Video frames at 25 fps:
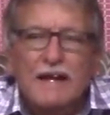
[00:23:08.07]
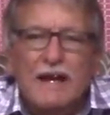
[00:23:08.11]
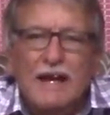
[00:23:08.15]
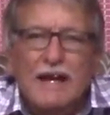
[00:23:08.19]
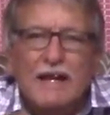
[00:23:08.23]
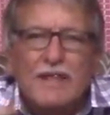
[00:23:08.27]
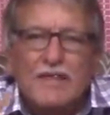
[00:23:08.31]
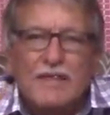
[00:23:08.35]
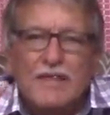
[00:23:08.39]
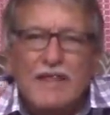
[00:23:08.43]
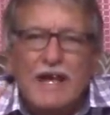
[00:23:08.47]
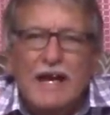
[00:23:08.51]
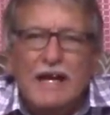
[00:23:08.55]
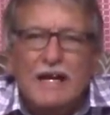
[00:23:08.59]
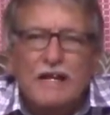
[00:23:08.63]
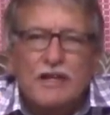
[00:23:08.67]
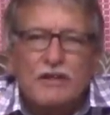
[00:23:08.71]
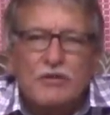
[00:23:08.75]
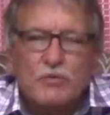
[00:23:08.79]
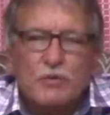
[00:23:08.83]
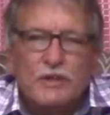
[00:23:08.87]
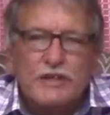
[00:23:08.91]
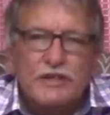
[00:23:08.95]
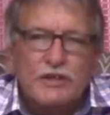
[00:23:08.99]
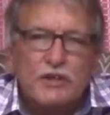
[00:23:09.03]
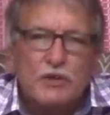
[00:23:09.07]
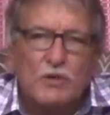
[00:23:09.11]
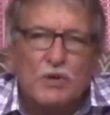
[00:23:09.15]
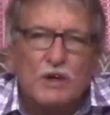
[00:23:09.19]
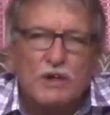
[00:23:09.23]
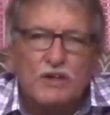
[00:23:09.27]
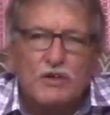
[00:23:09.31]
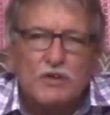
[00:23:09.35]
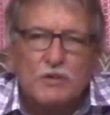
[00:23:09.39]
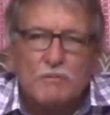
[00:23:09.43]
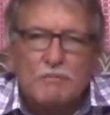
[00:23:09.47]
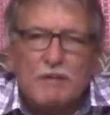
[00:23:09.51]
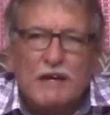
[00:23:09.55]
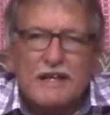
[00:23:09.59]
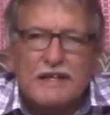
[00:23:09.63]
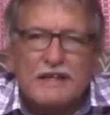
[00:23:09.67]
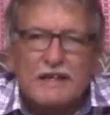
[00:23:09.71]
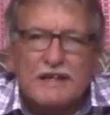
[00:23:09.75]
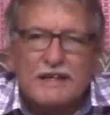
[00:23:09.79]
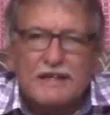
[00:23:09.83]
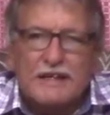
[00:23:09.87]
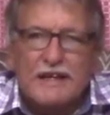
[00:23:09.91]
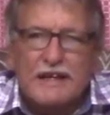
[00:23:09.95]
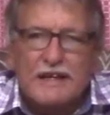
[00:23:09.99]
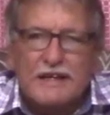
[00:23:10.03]
And that, when you want to bake
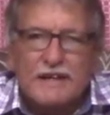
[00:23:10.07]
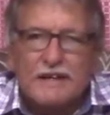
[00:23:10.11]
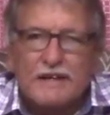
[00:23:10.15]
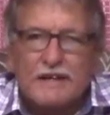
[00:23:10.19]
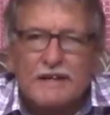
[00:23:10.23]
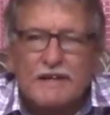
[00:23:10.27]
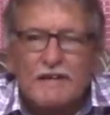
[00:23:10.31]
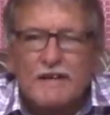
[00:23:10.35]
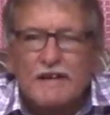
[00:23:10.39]
a cake,